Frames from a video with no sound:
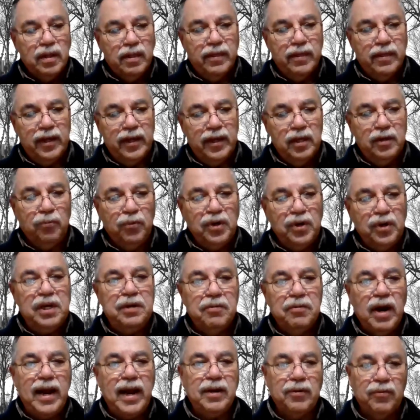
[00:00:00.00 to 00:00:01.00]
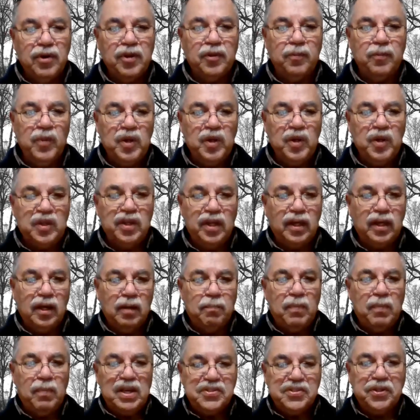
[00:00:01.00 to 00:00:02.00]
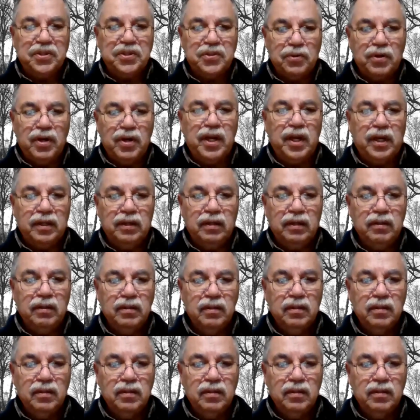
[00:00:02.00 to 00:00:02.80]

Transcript: than read, write, arithmetic, and a basic trade.